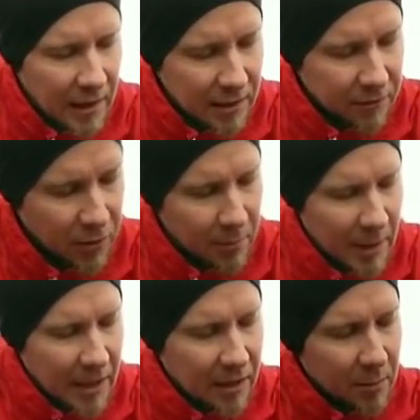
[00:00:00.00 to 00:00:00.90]
As for the
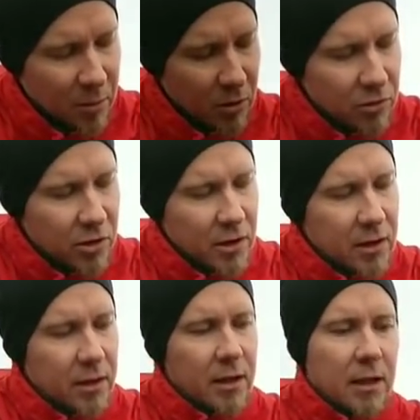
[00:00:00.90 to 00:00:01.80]
main approach
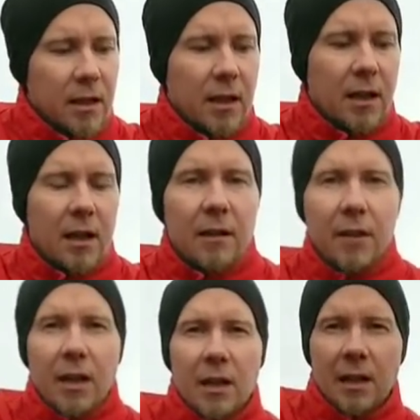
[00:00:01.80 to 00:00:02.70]
disc, I have
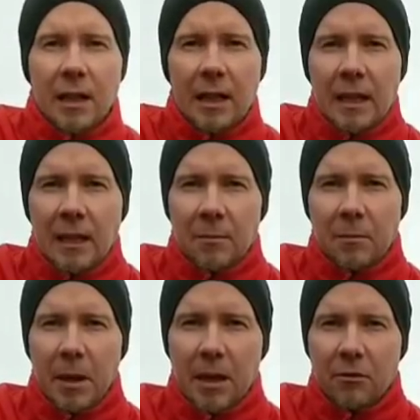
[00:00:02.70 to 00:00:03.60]
a
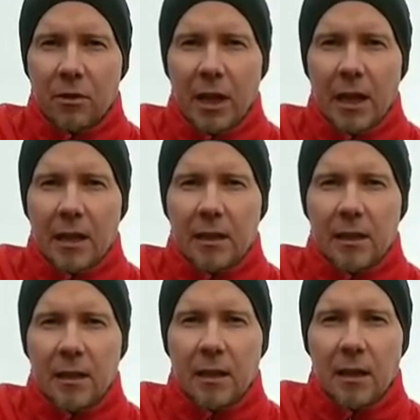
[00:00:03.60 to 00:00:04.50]

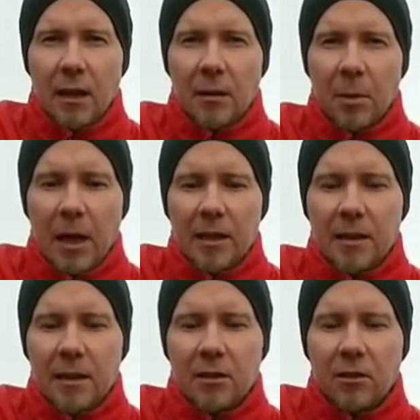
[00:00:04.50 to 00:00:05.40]
P3X in D-line
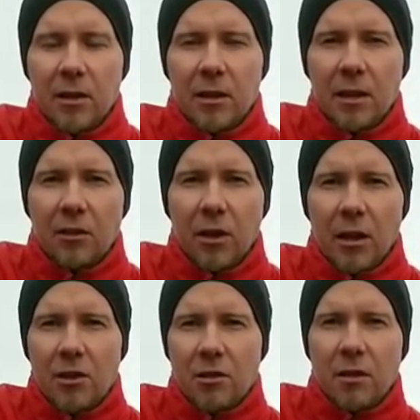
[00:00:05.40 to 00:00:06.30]
plastic. So this is a new
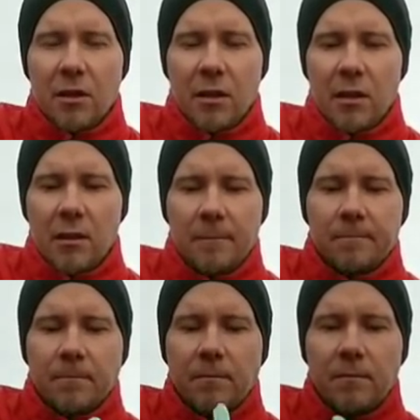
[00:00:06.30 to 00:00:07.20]
addition this year.
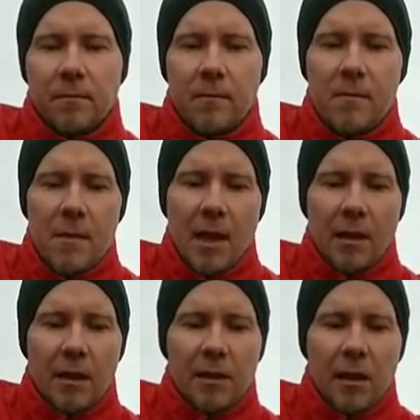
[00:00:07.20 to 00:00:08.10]

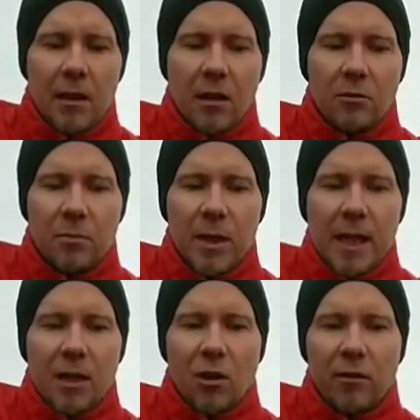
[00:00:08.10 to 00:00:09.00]
They start out
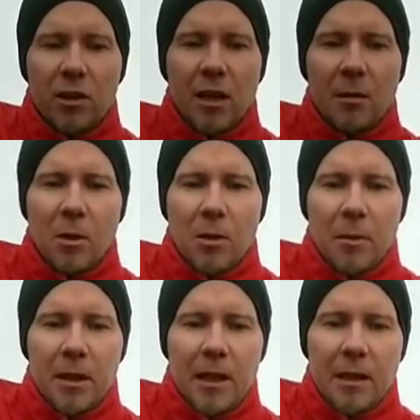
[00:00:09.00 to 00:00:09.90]
pretty overstable,
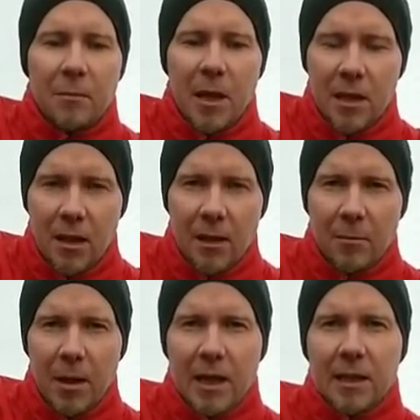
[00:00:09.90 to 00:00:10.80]
but in
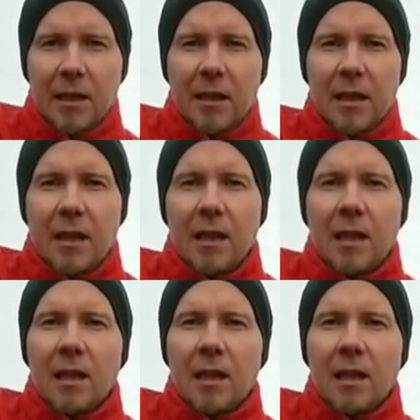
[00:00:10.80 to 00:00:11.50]
baseline plastic they